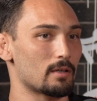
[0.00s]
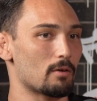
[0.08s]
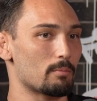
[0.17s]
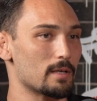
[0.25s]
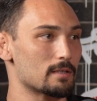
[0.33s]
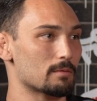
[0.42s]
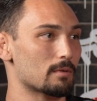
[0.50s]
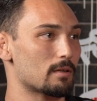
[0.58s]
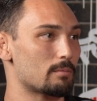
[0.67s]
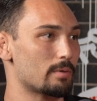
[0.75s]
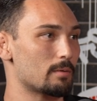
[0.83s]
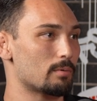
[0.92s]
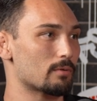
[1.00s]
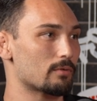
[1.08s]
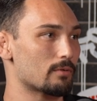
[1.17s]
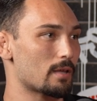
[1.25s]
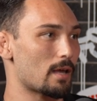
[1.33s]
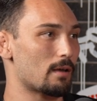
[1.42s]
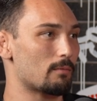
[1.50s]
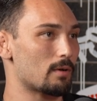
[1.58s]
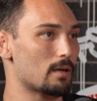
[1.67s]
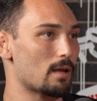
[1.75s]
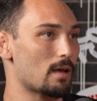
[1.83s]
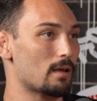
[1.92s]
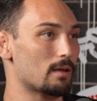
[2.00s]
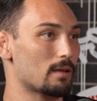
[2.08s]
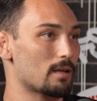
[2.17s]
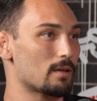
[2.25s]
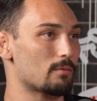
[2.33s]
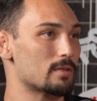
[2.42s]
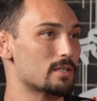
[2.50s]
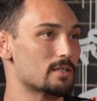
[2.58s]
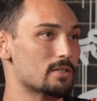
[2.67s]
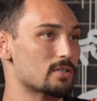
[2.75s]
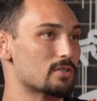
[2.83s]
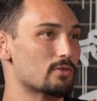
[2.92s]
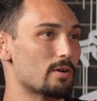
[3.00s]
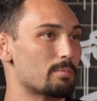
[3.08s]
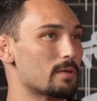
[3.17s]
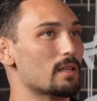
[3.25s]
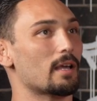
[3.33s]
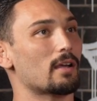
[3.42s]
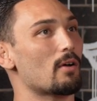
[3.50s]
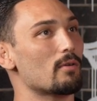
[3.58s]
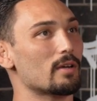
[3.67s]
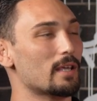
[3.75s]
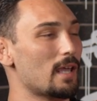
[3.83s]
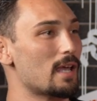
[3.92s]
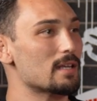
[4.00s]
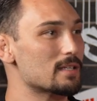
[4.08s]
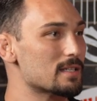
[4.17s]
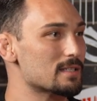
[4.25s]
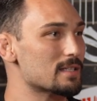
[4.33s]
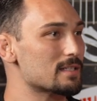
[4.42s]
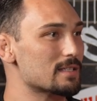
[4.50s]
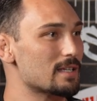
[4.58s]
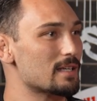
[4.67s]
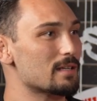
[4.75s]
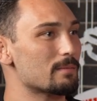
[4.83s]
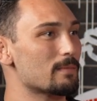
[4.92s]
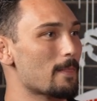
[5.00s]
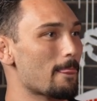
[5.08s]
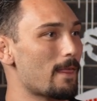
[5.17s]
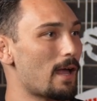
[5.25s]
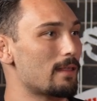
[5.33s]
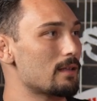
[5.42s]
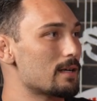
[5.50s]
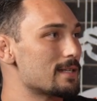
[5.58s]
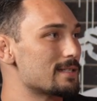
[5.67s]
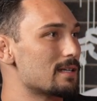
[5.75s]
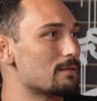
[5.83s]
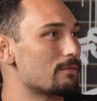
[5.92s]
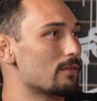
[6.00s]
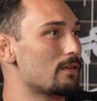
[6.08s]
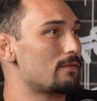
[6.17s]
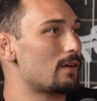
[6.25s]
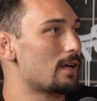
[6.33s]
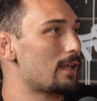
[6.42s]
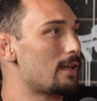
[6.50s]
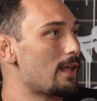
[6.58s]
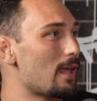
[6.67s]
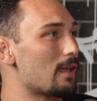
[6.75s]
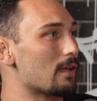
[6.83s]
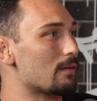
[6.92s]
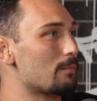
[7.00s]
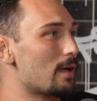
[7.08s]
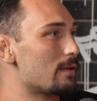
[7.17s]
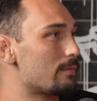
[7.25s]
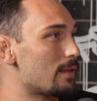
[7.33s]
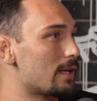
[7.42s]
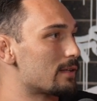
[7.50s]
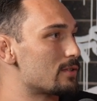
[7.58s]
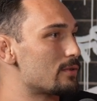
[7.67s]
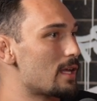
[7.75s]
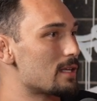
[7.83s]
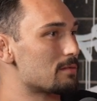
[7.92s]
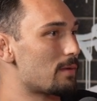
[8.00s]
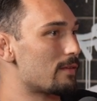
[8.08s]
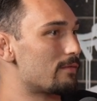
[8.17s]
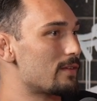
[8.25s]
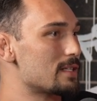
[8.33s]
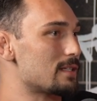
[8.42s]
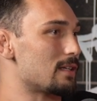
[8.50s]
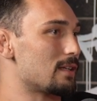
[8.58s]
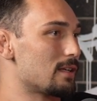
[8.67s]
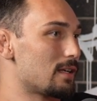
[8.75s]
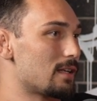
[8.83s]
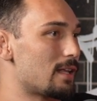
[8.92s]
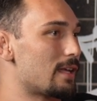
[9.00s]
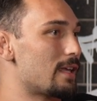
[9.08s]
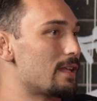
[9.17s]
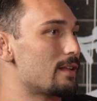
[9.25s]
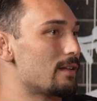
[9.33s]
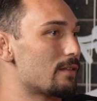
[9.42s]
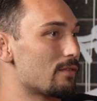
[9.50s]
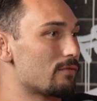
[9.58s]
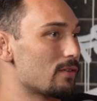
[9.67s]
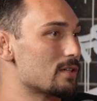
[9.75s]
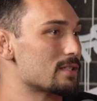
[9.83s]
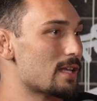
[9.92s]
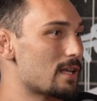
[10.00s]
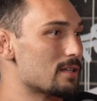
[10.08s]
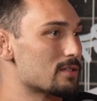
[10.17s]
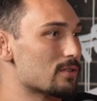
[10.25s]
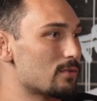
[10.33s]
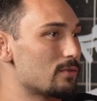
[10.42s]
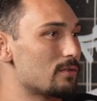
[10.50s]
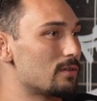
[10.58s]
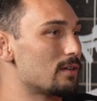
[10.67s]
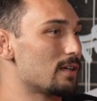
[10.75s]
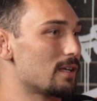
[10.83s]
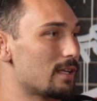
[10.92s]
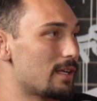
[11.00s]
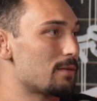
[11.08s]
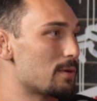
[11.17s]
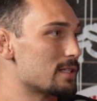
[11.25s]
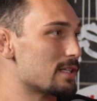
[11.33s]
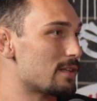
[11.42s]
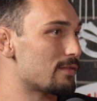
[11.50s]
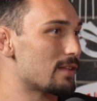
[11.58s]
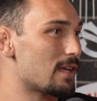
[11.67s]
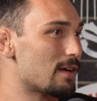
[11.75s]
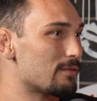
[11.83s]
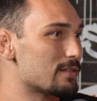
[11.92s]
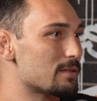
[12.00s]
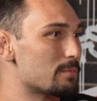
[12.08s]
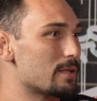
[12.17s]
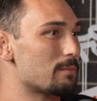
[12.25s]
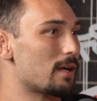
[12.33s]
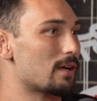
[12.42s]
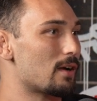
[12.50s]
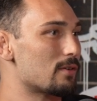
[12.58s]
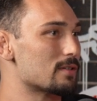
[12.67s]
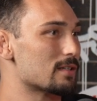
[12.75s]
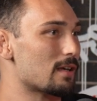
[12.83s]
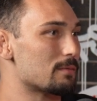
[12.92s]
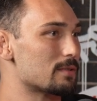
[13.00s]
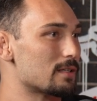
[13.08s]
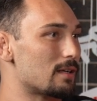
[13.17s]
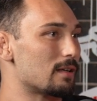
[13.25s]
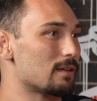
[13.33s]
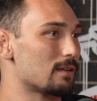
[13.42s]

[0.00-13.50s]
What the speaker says: know, meet some good people through that and whatnot, which is just trippy. Like, going to Kansas and seeing him. I literally seen him for a fucking day. 2 days, my visit. Like, the first day to school, he wasn't even there to be my coach type shit.